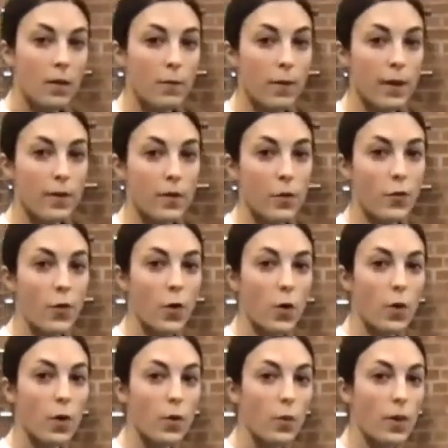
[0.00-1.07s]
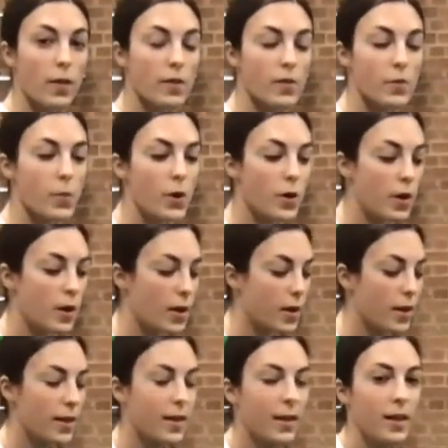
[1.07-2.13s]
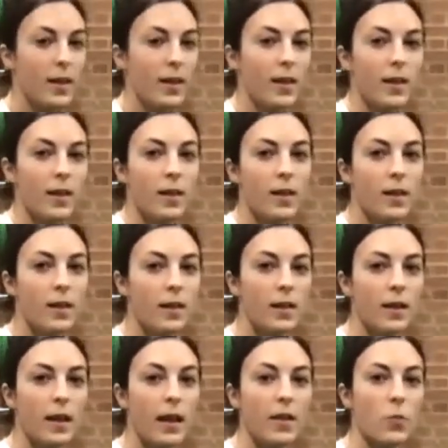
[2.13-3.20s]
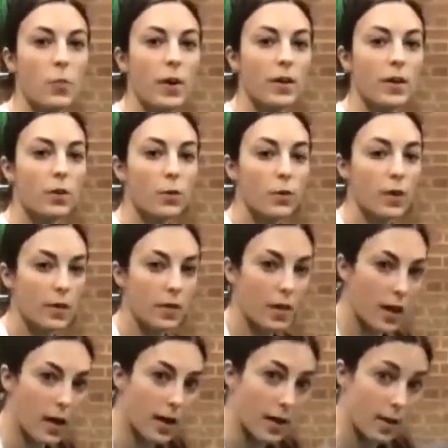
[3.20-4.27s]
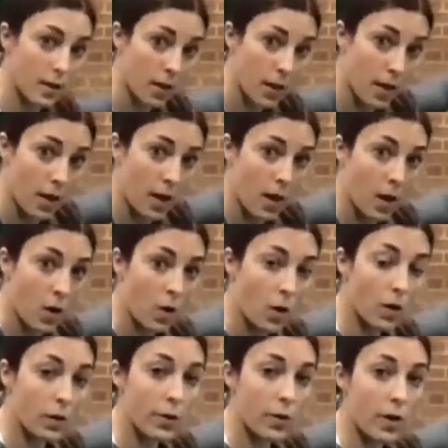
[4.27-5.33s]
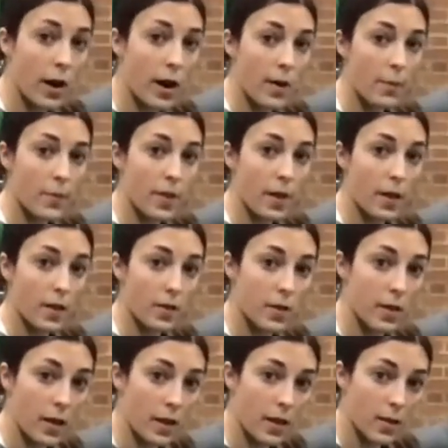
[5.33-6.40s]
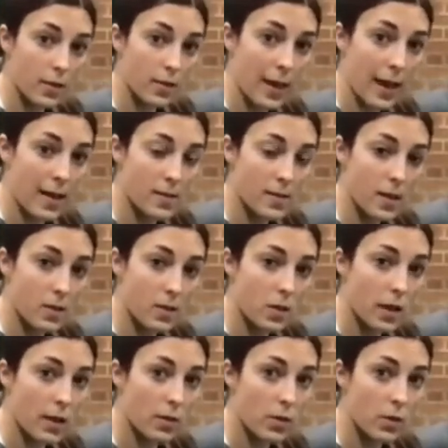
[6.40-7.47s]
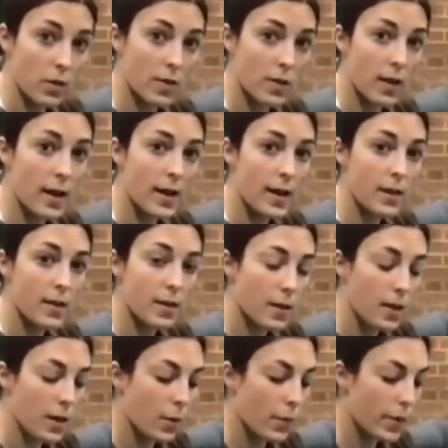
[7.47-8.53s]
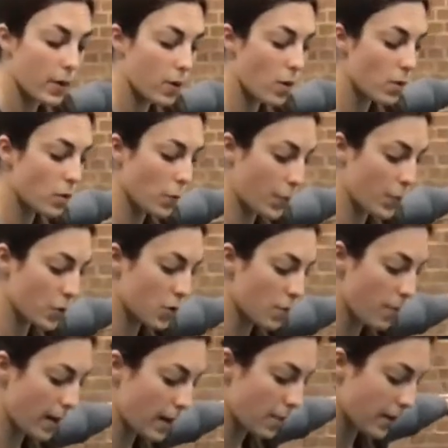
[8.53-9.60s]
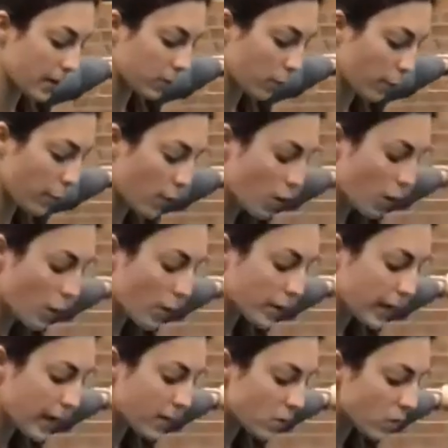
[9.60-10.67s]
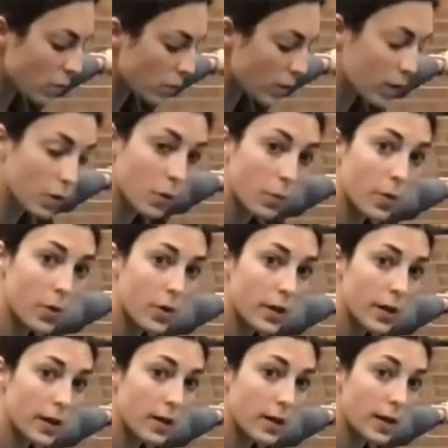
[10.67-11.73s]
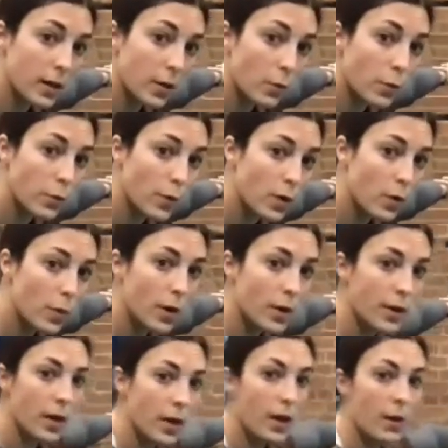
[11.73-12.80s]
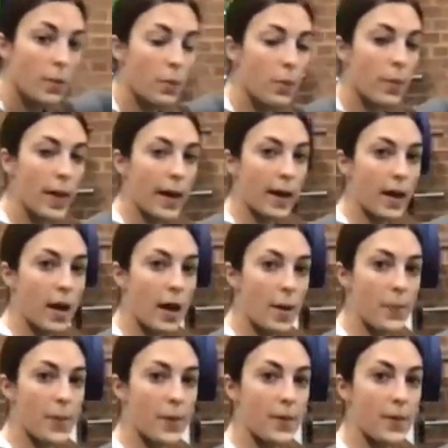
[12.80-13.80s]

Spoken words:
Face forward once more. Last part of these, guys. Hold your arms as tense as you can to the side. We're going to push the belly button forward as to do a good morning, leaning forward, back up.